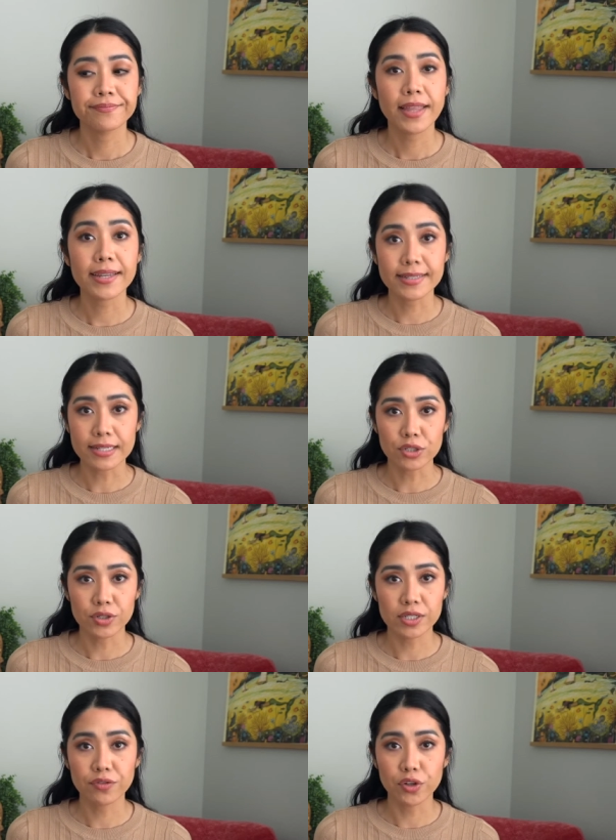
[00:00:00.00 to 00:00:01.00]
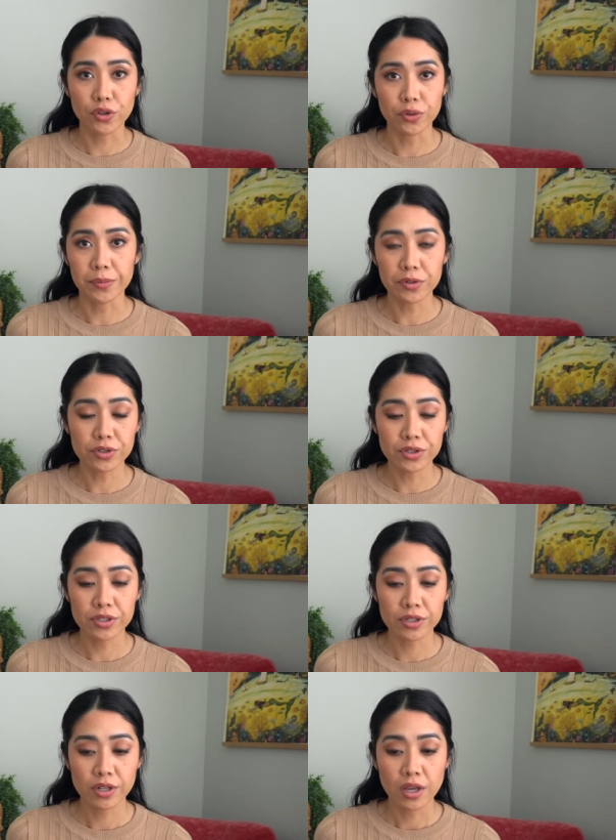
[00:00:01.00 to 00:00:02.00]
accessories for
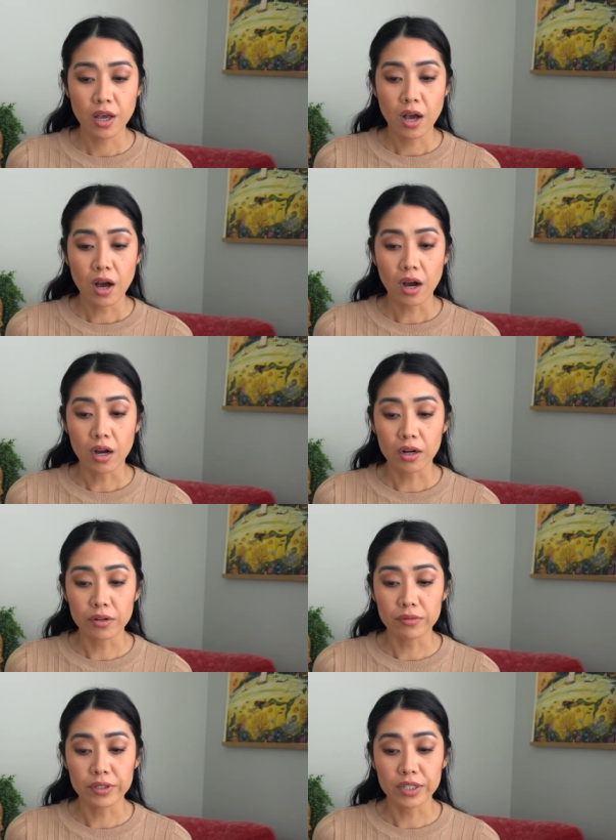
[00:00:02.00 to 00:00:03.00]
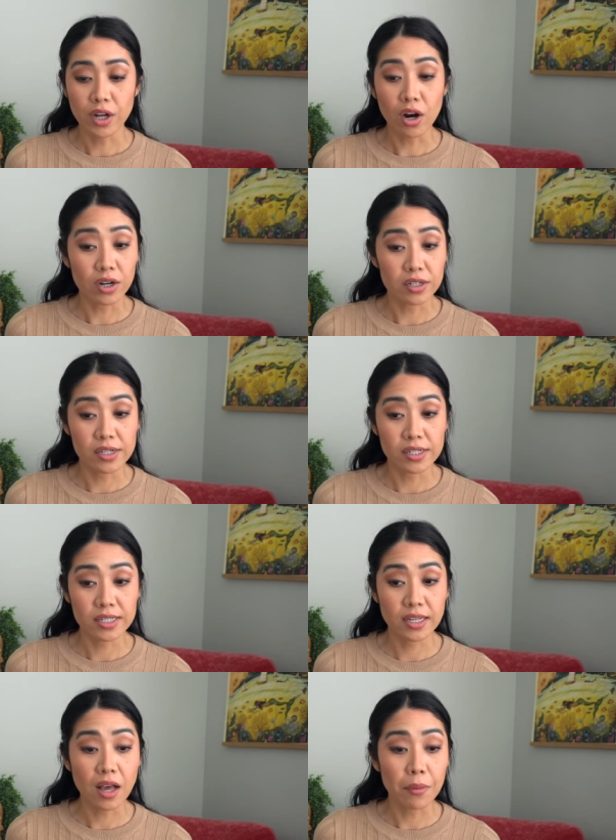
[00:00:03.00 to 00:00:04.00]
groomers are really hard
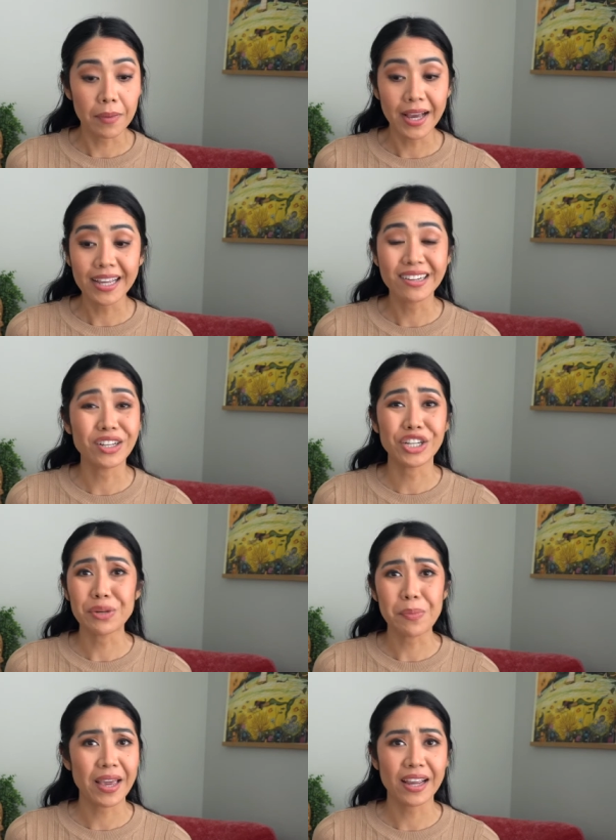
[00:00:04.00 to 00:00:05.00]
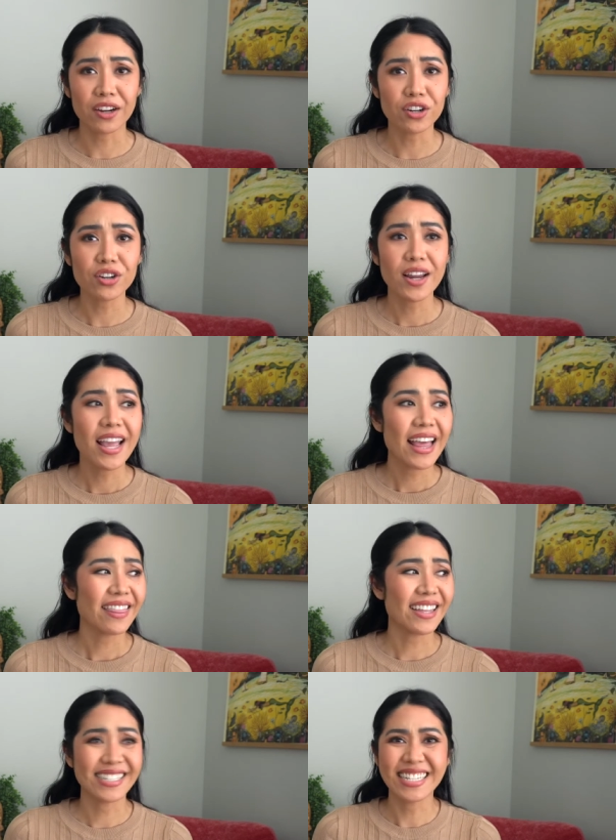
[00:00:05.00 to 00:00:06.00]
to come by and a good pair
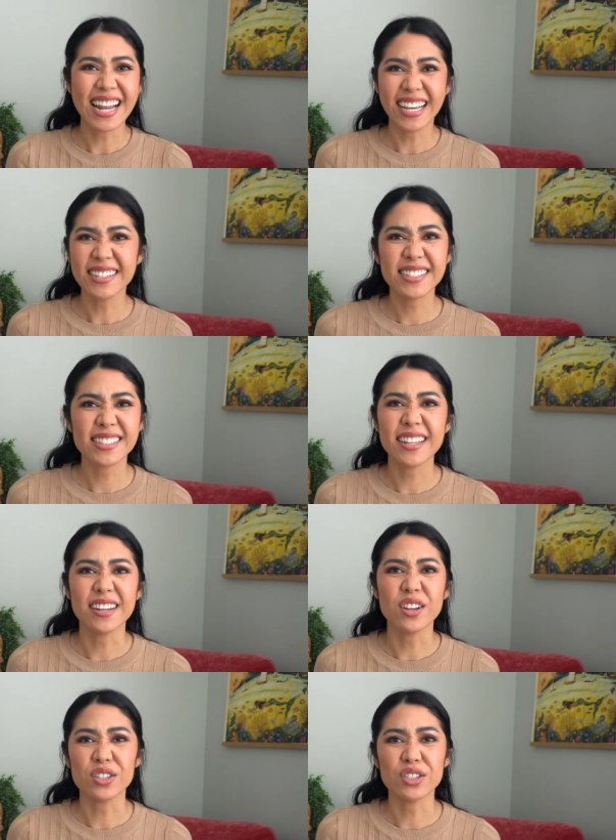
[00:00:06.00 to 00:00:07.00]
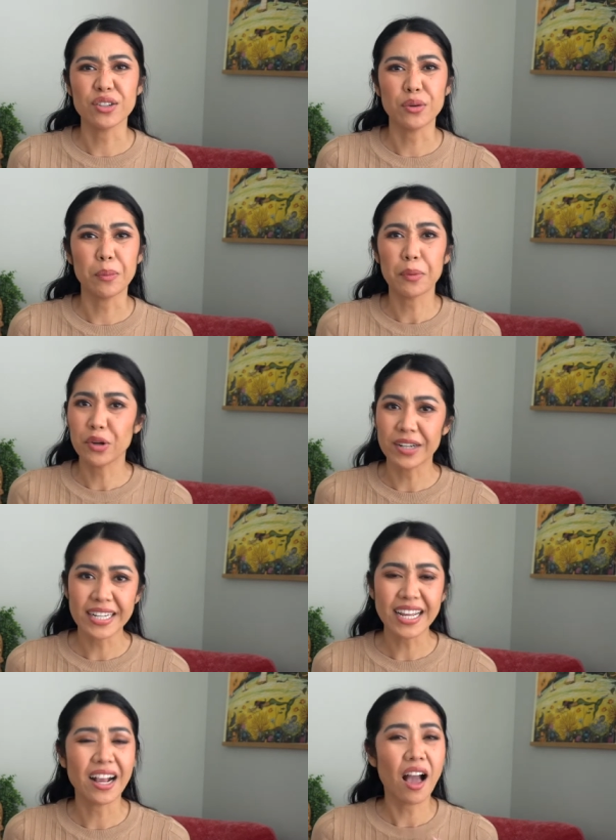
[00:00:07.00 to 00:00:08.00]
that's nice and also
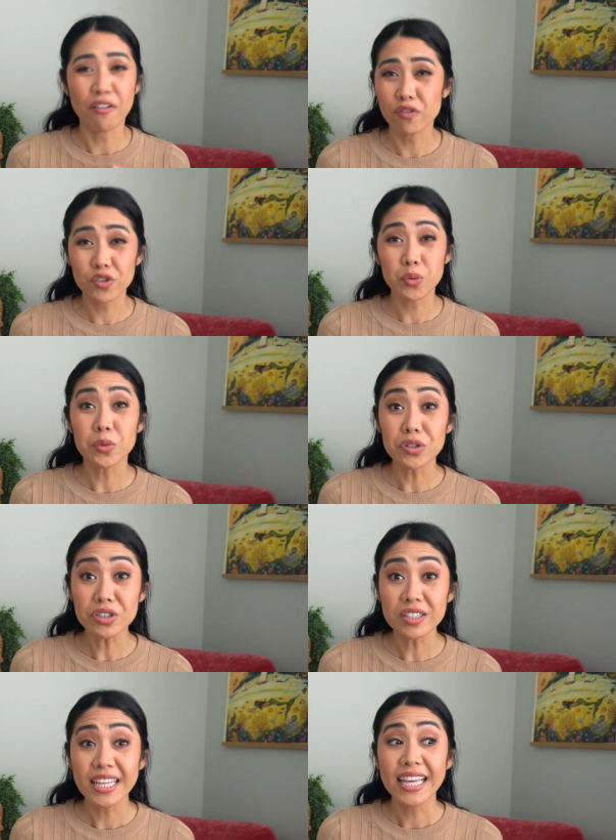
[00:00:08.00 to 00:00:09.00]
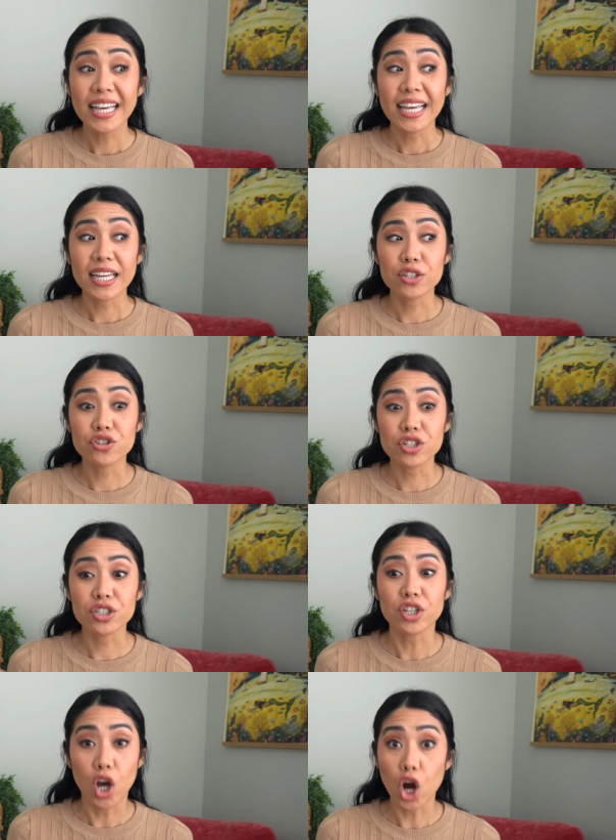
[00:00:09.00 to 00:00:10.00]
pretty and comfortable is
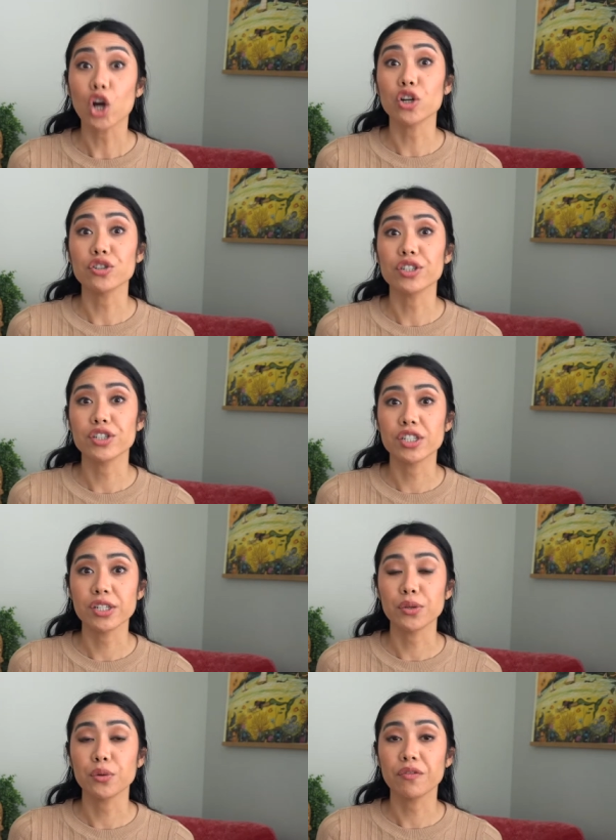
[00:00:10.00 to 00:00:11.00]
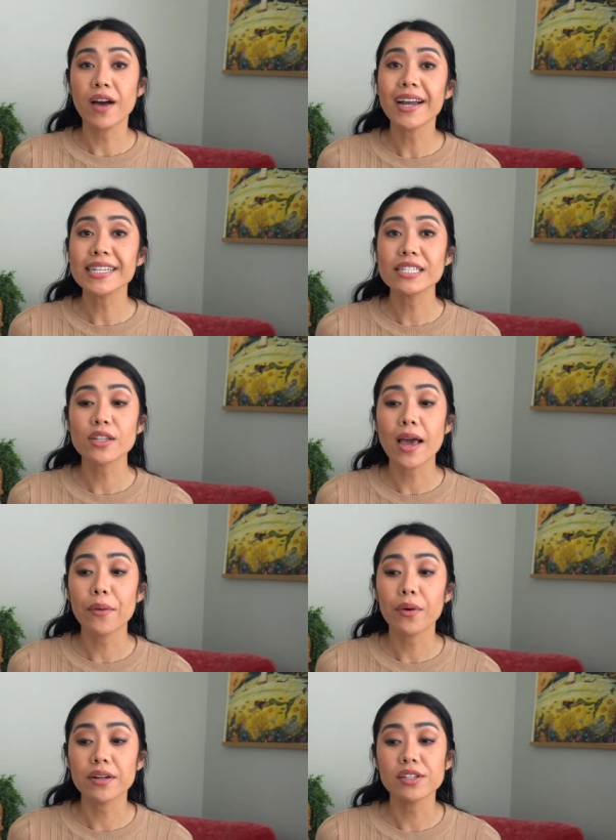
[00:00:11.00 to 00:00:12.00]
just hard to find so I
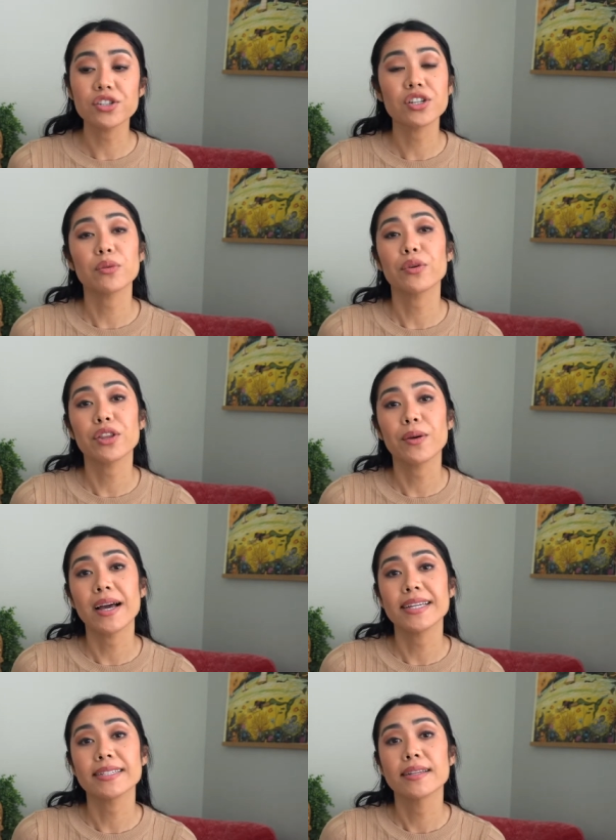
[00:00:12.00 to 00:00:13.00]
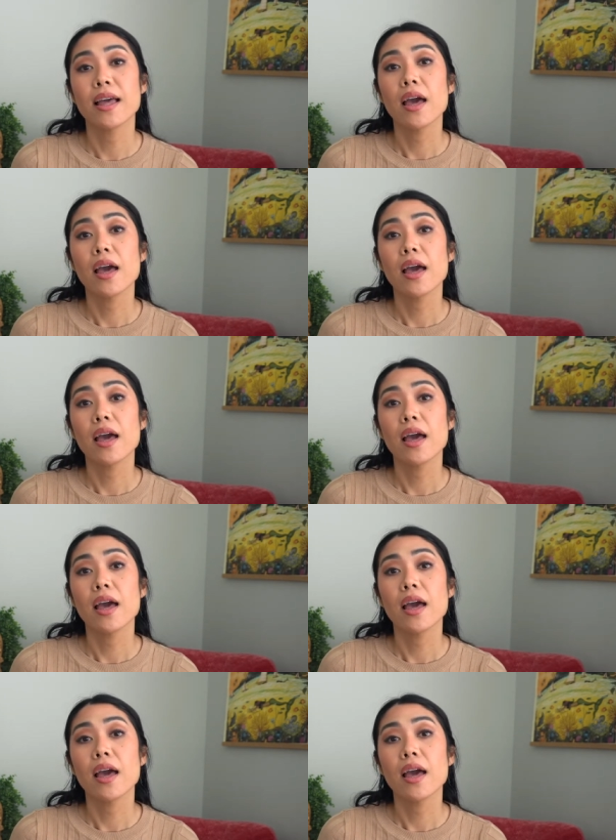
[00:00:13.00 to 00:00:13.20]
wanted to share with you guys